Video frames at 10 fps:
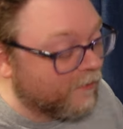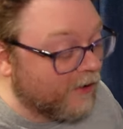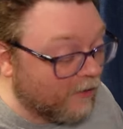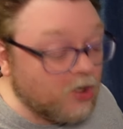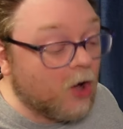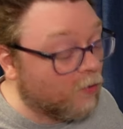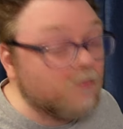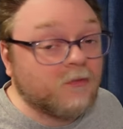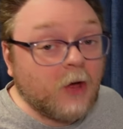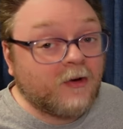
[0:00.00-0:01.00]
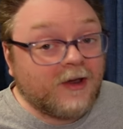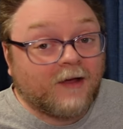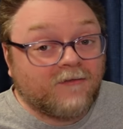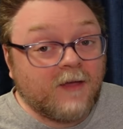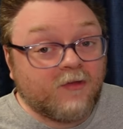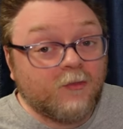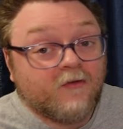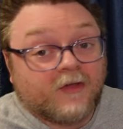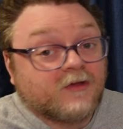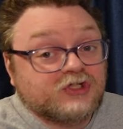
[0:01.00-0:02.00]
But no, Lower Decks keeps it
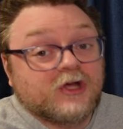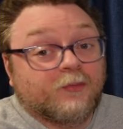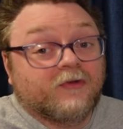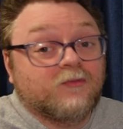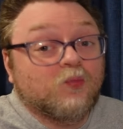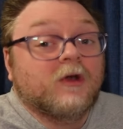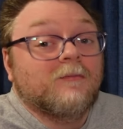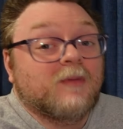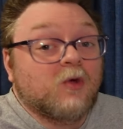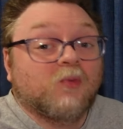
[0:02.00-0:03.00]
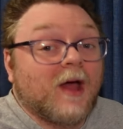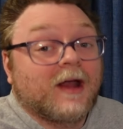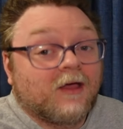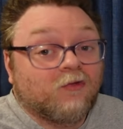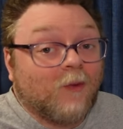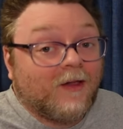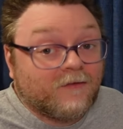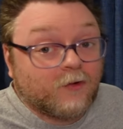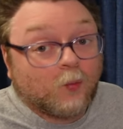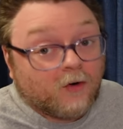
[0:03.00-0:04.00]
moving. The ship wouldn't be running as well
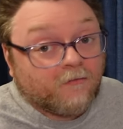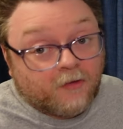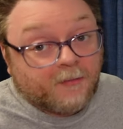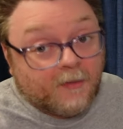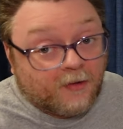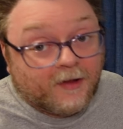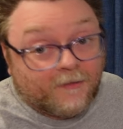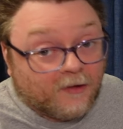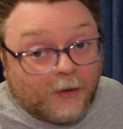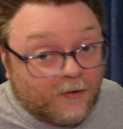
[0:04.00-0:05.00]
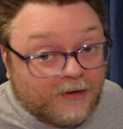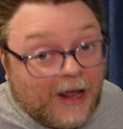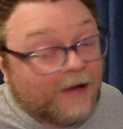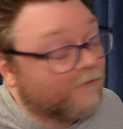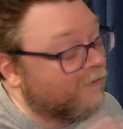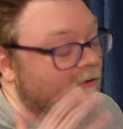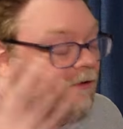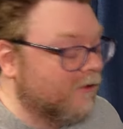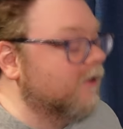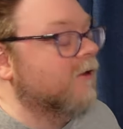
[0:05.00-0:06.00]
if it weren't for the people in the Lower Decks.
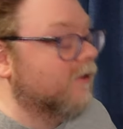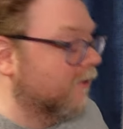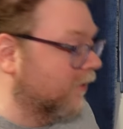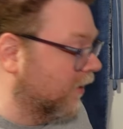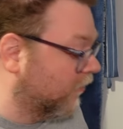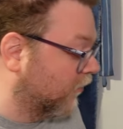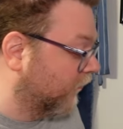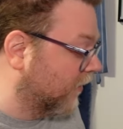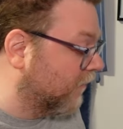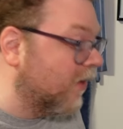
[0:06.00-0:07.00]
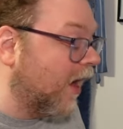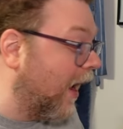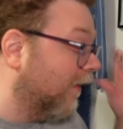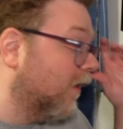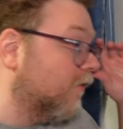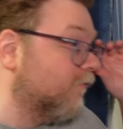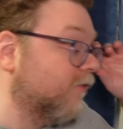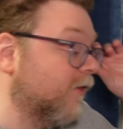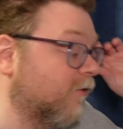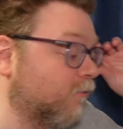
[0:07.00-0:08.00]
That's good stuff. I
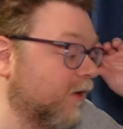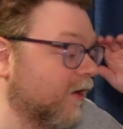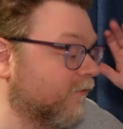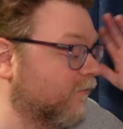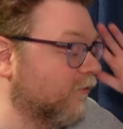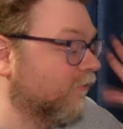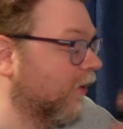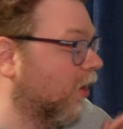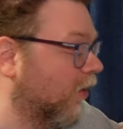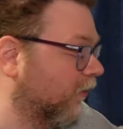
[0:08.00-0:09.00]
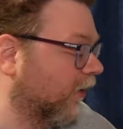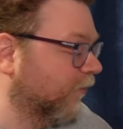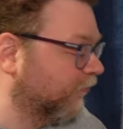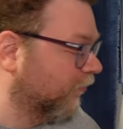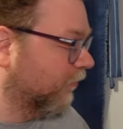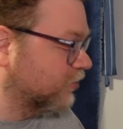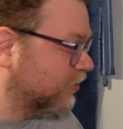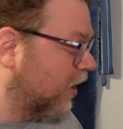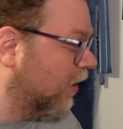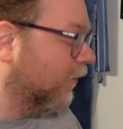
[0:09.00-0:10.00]
love this because it's using all the clips from the
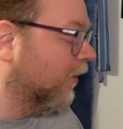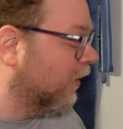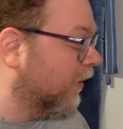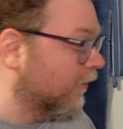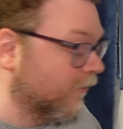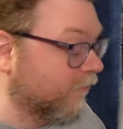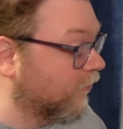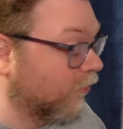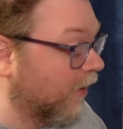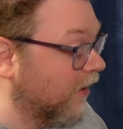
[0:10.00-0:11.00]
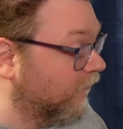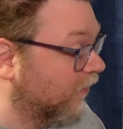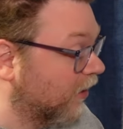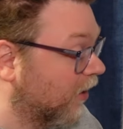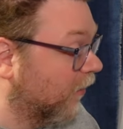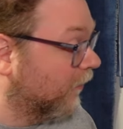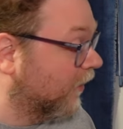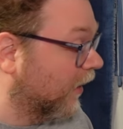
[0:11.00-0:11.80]
show. This is a great video.